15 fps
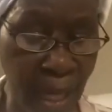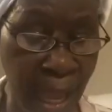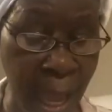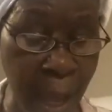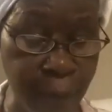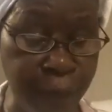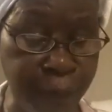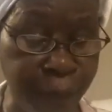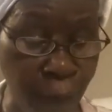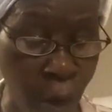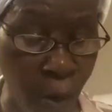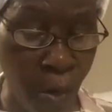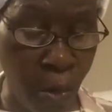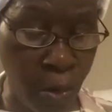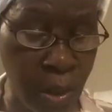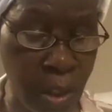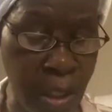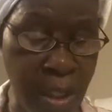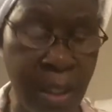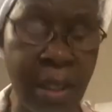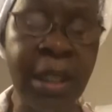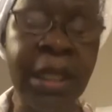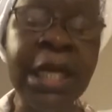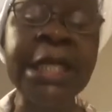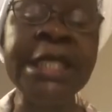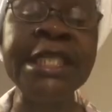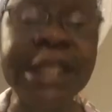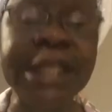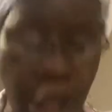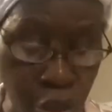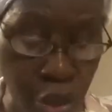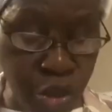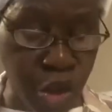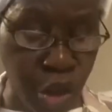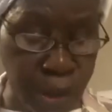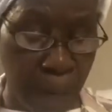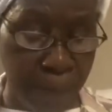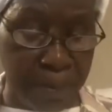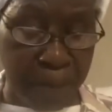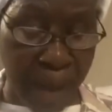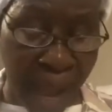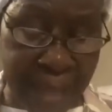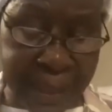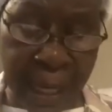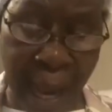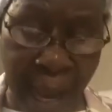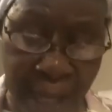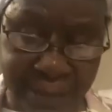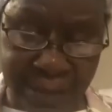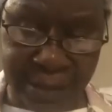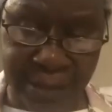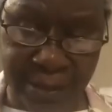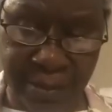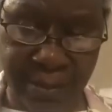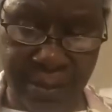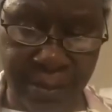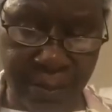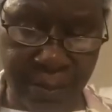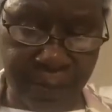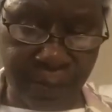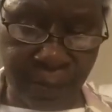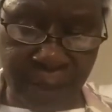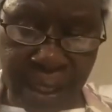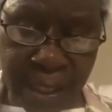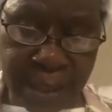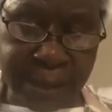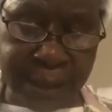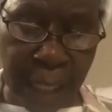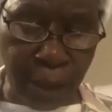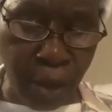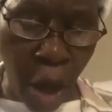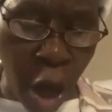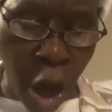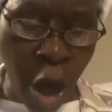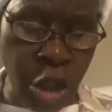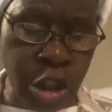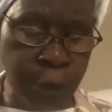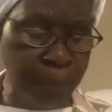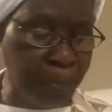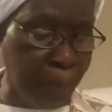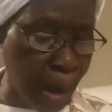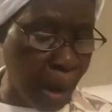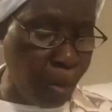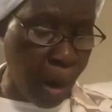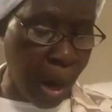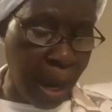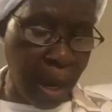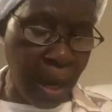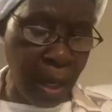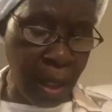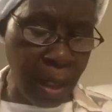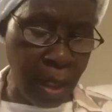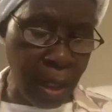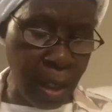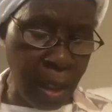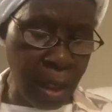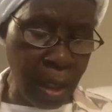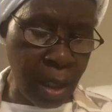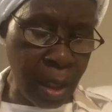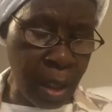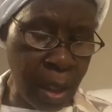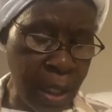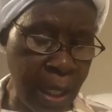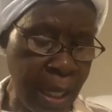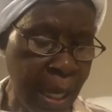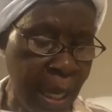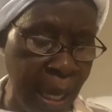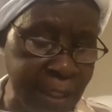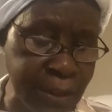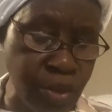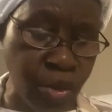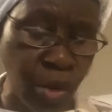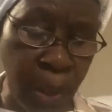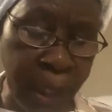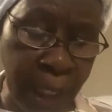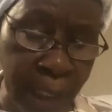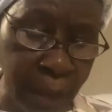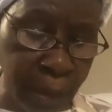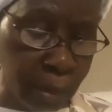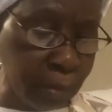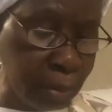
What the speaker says: And four, due to the bad heart, the Lord's power is to heal